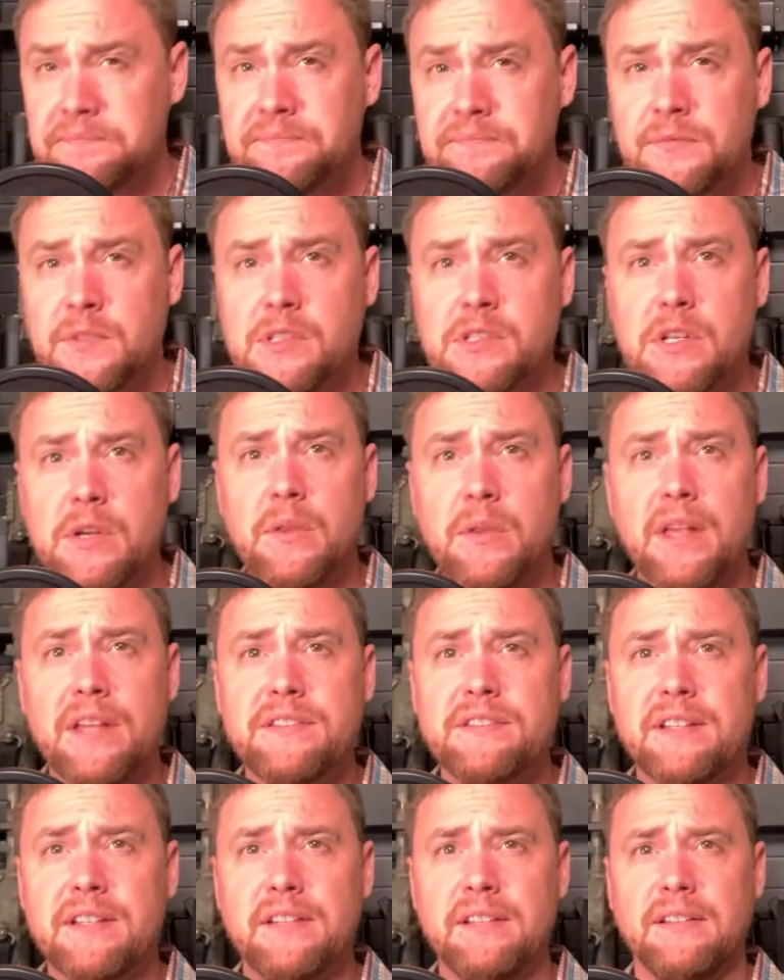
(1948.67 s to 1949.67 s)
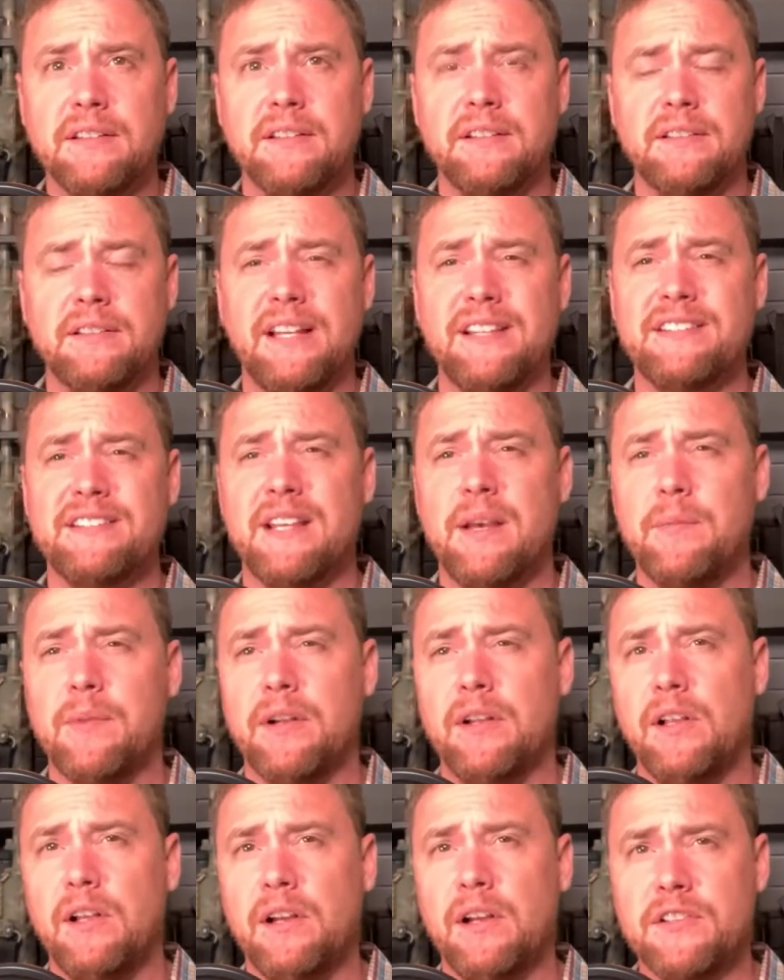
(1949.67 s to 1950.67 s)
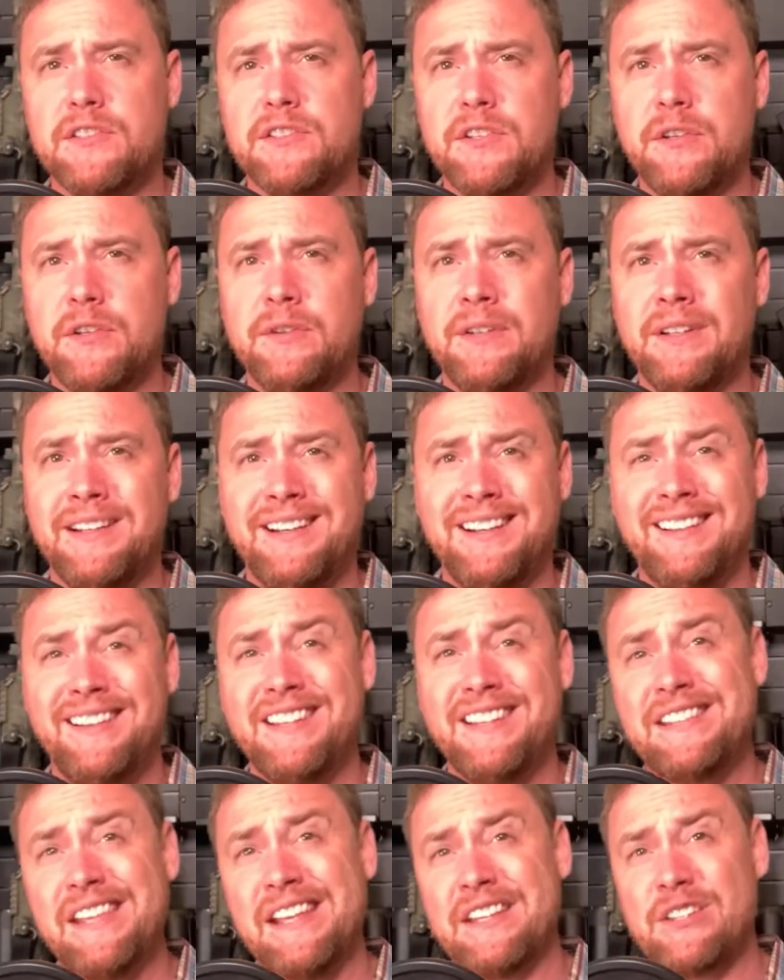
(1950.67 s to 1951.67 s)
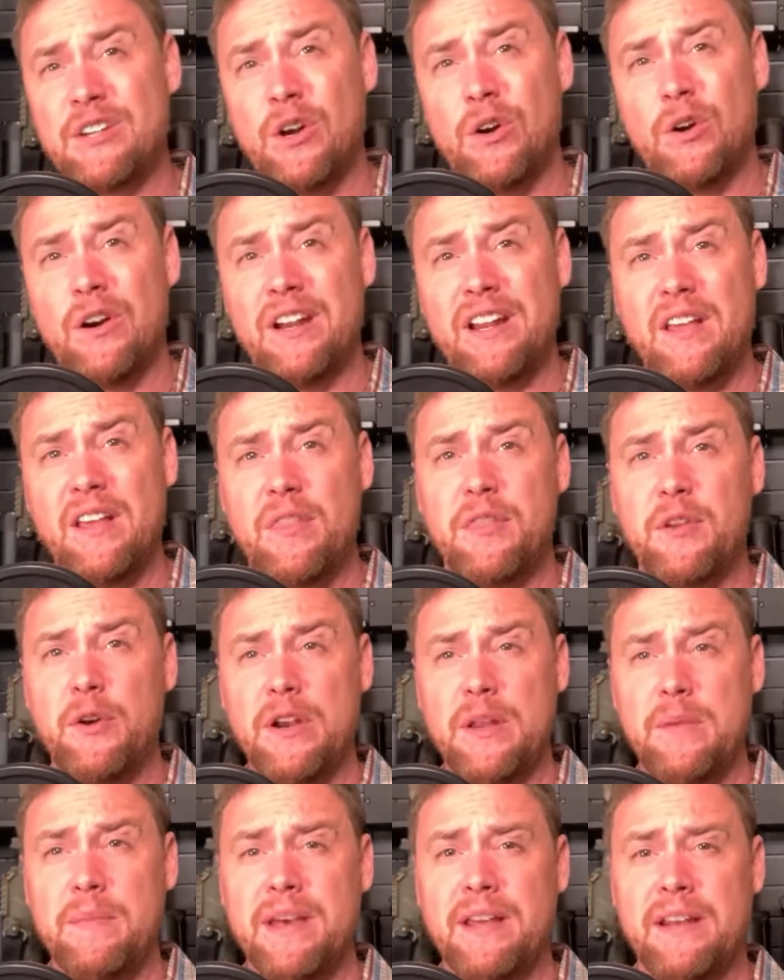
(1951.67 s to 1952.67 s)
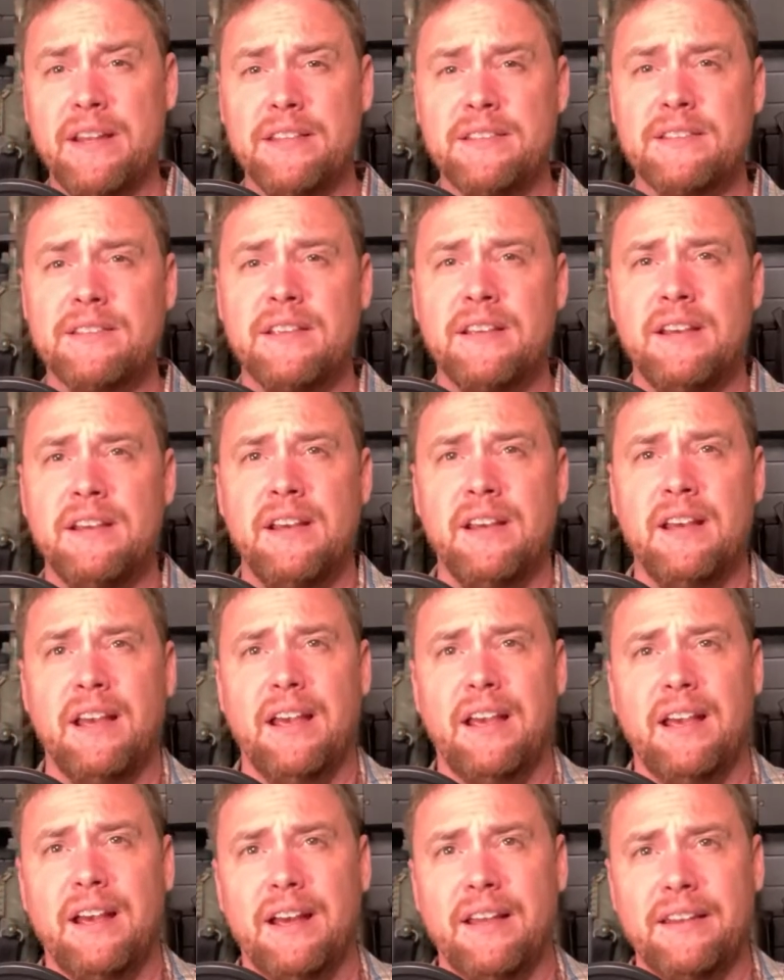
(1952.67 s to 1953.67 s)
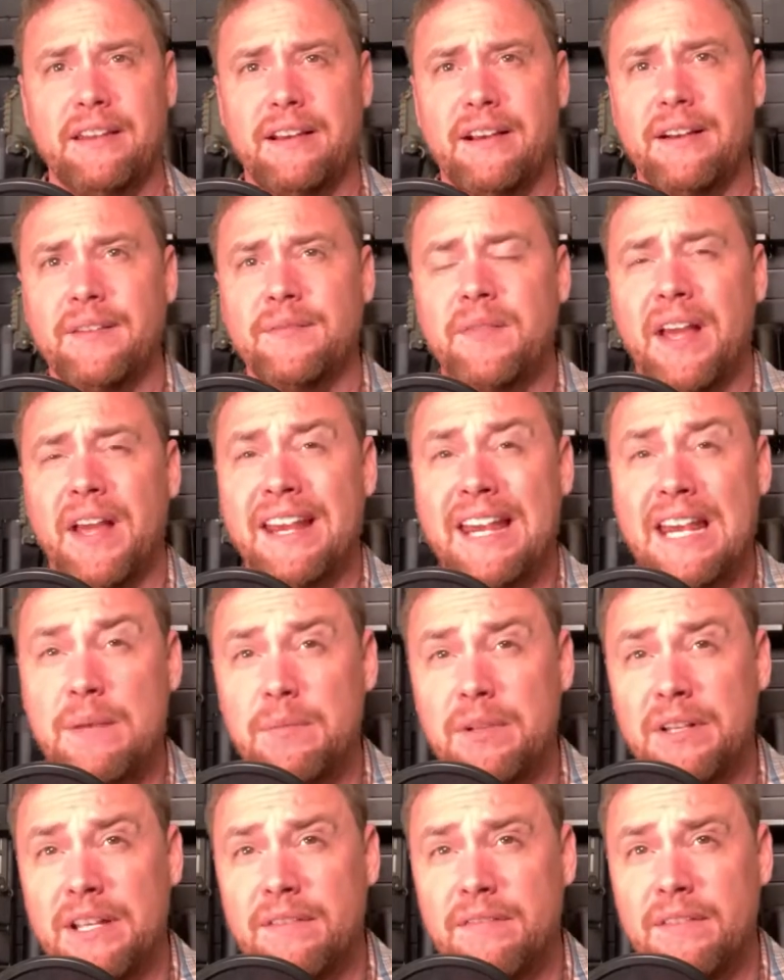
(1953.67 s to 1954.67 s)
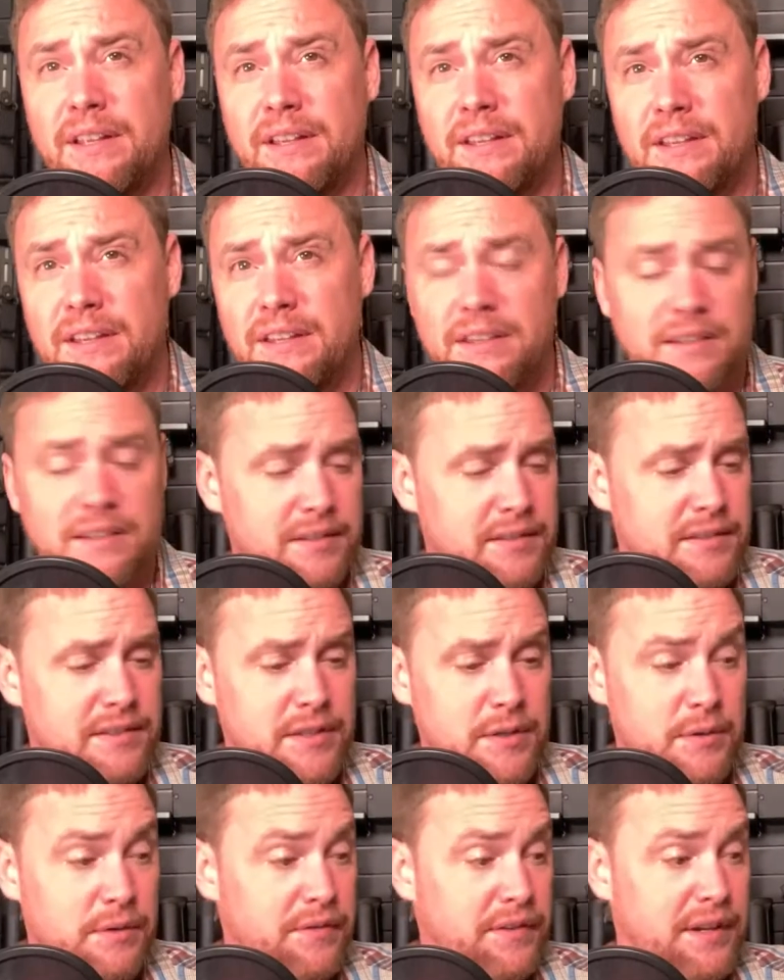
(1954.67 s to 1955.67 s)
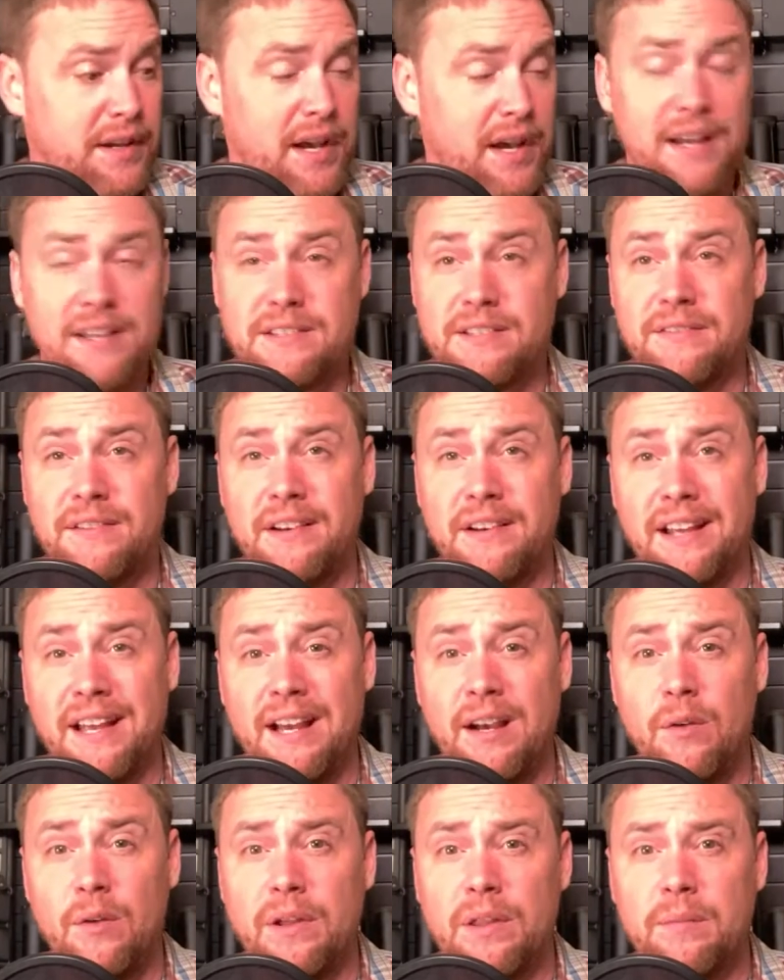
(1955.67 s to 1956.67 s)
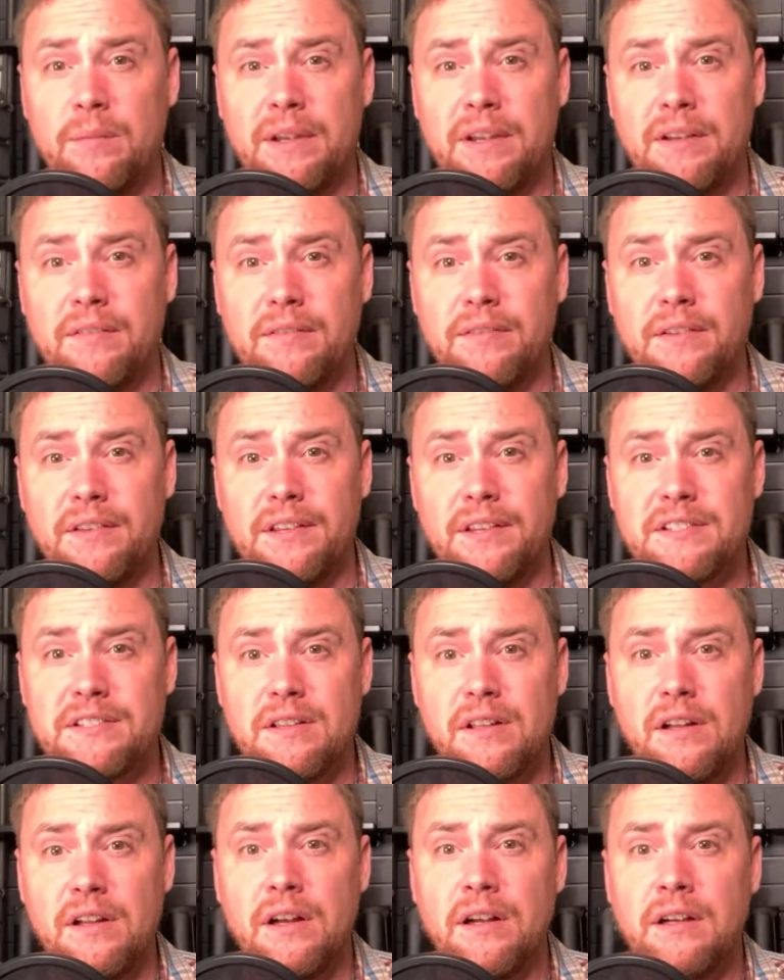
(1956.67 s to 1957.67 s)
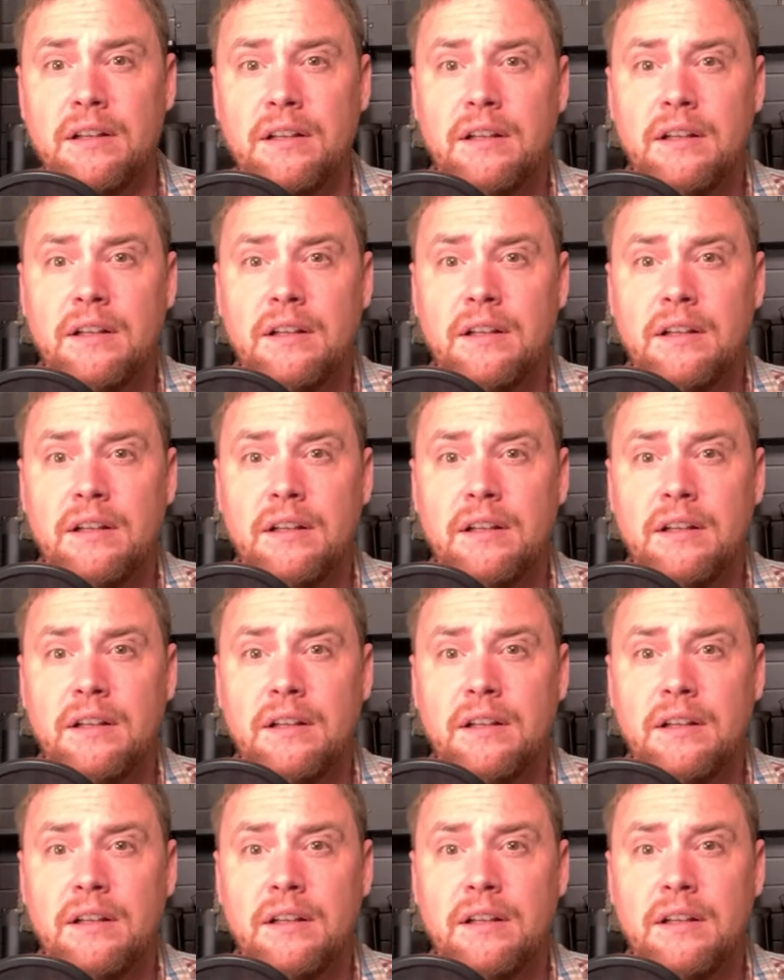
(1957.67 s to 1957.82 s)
So that's coming along soon. This thing's already at 30 minutes, and I can't believe that two of you guys have hung out with me for this long.